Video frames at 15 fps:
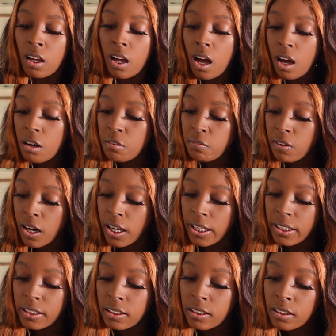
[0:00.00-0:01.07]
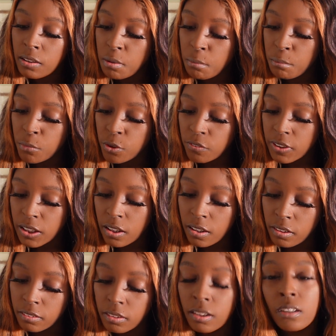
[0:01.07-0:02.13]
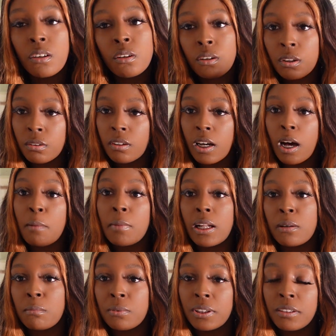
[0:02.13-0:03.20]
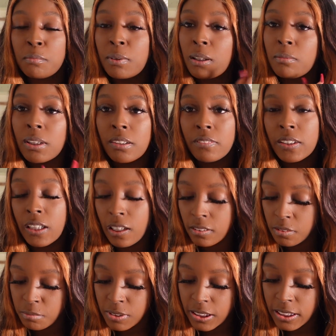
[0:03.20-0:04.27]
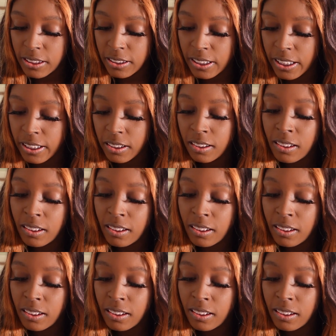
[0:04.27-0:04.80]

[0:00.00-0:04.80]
All right, moving on. Whew, I'm out of breath, but I'm giving y'all some tea today.